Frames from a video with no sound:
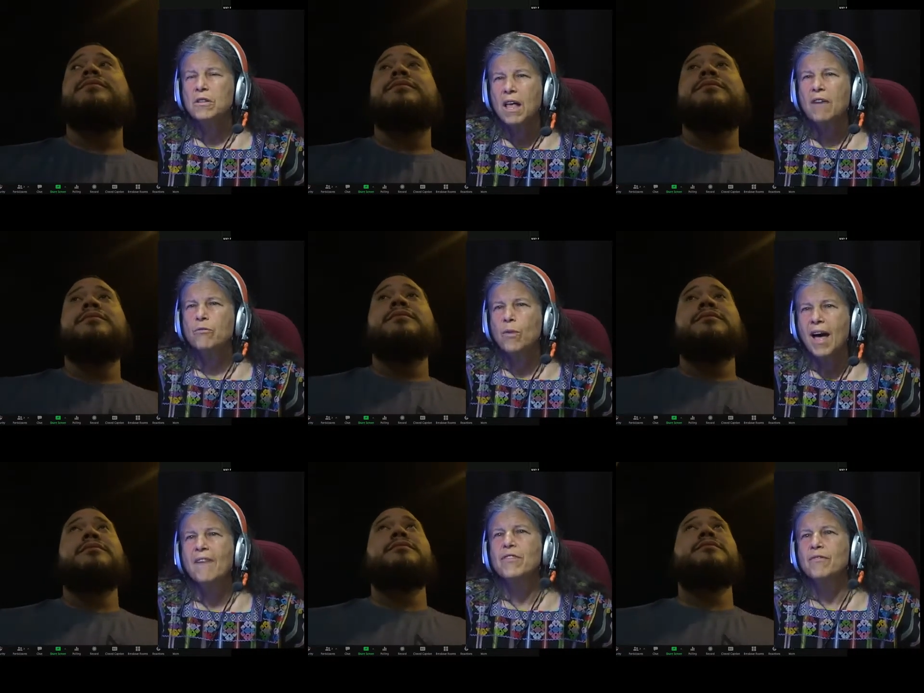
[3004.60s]
Speaker 1: love will
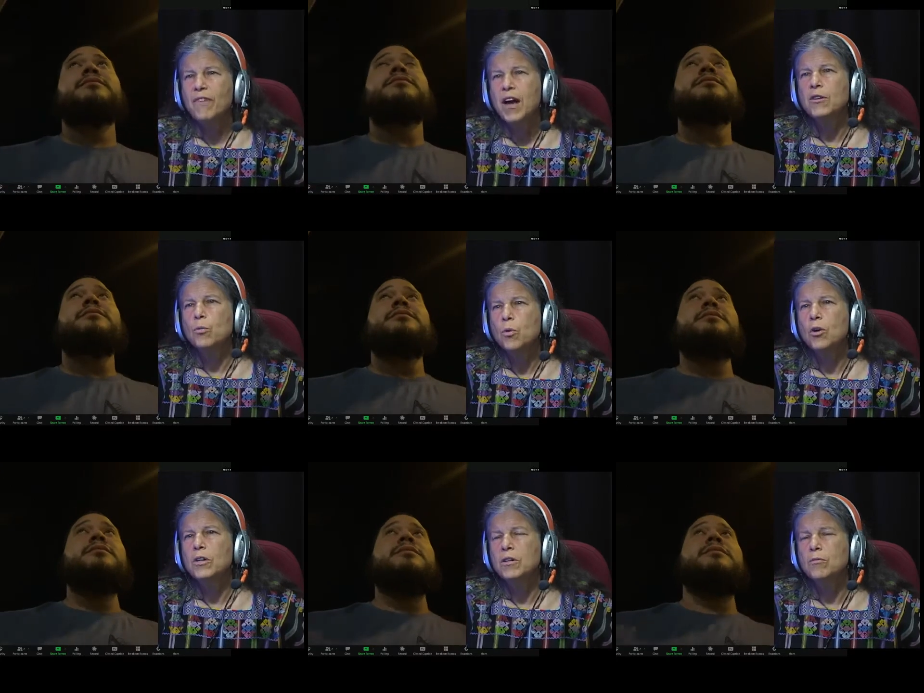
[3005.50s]
have the final
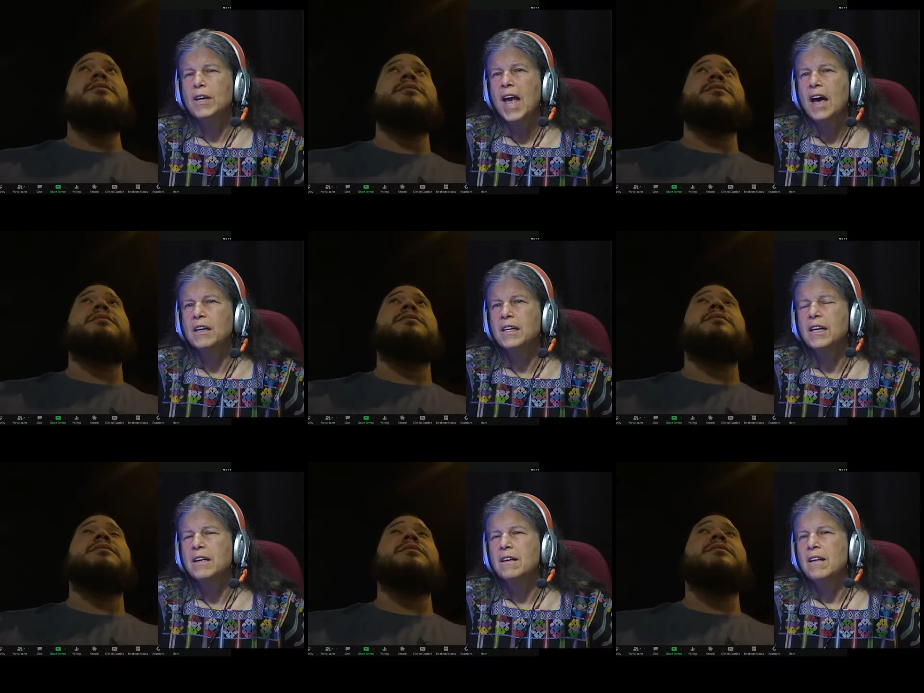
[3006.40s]
word in reality."
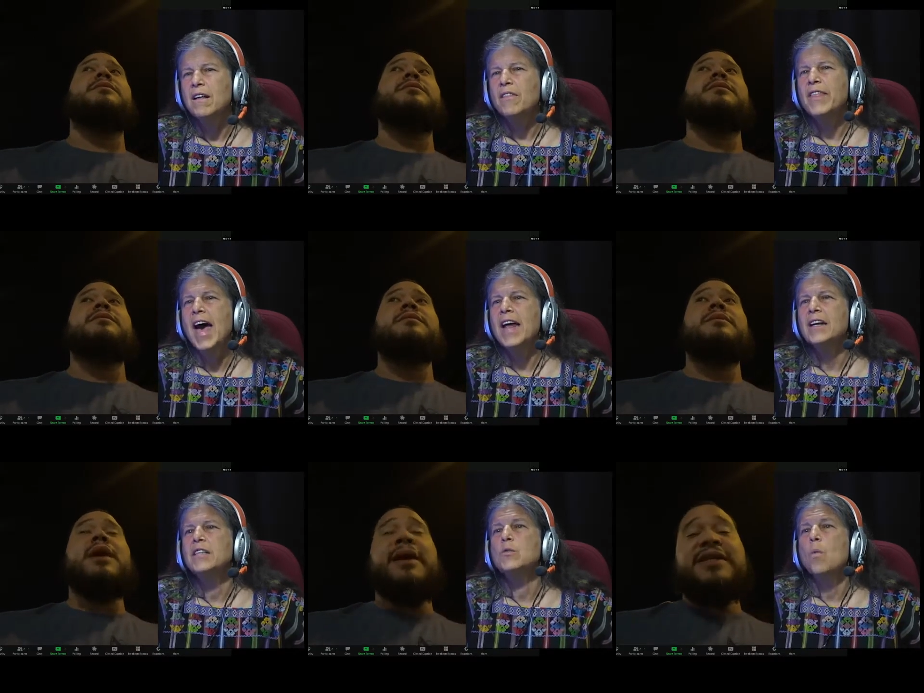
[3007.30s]
That
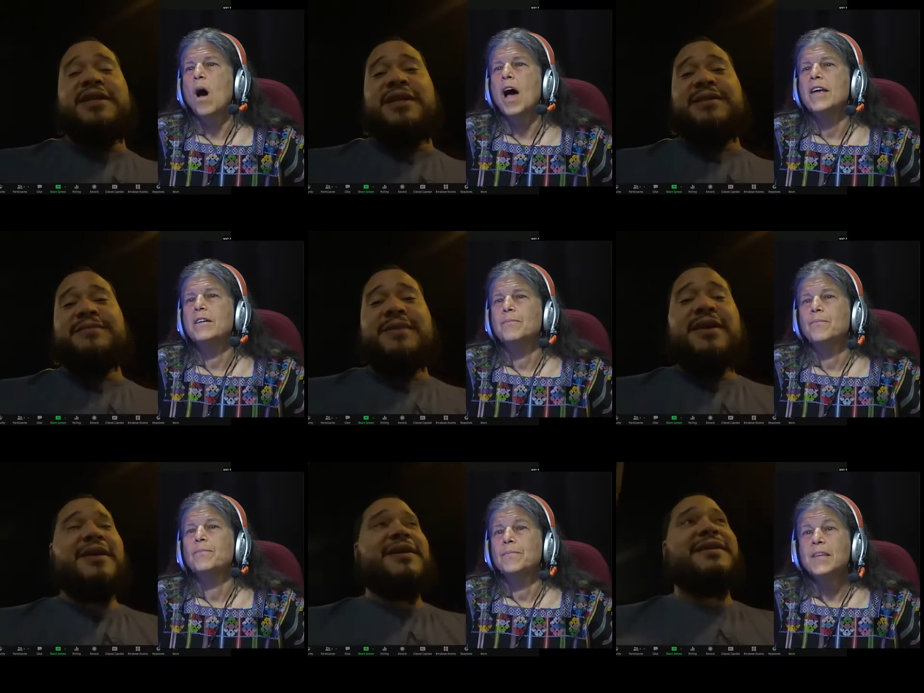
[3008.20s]
is actually. Why.
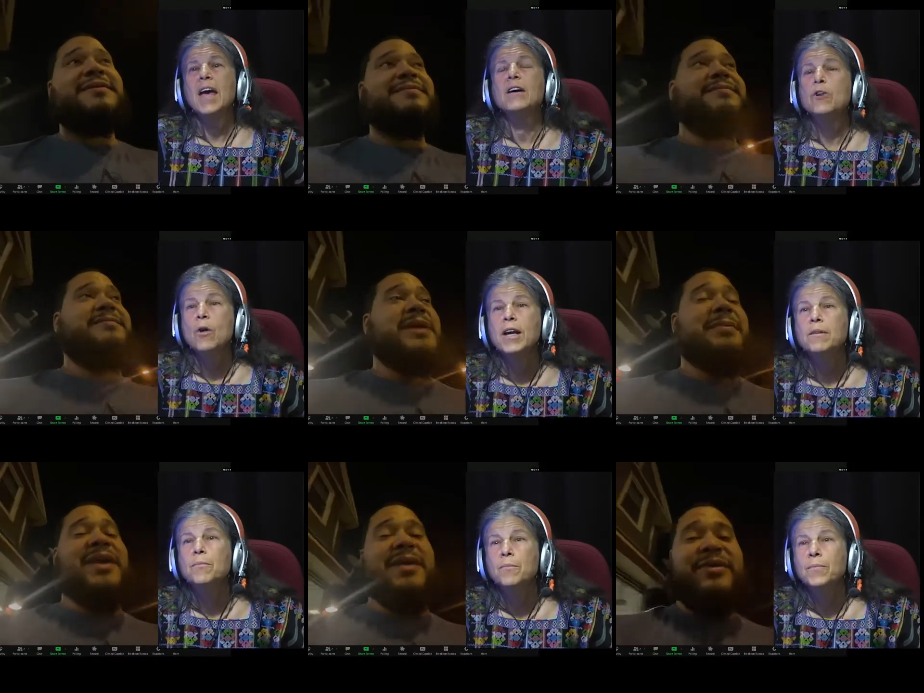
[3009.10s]
Yeah, go ahead. I'm
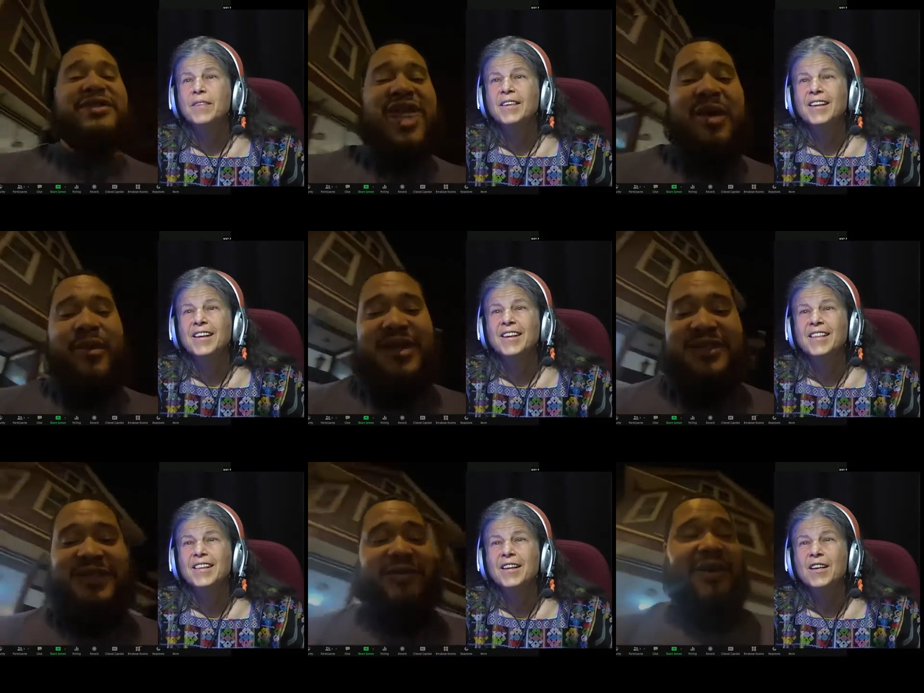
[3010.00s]
meeting
Speaker 2: with John
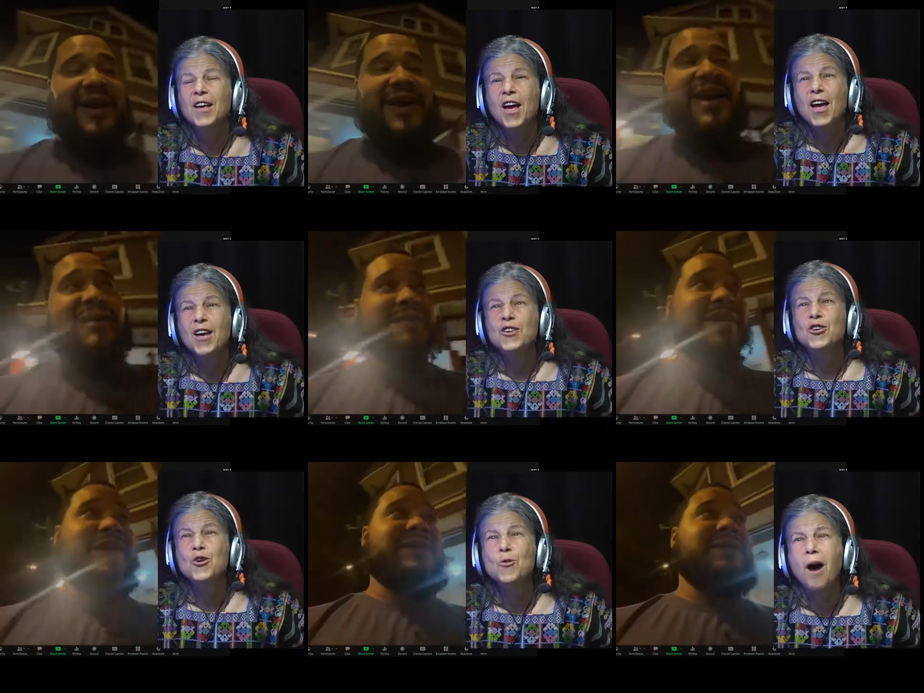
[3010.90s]
Washington right now. You and,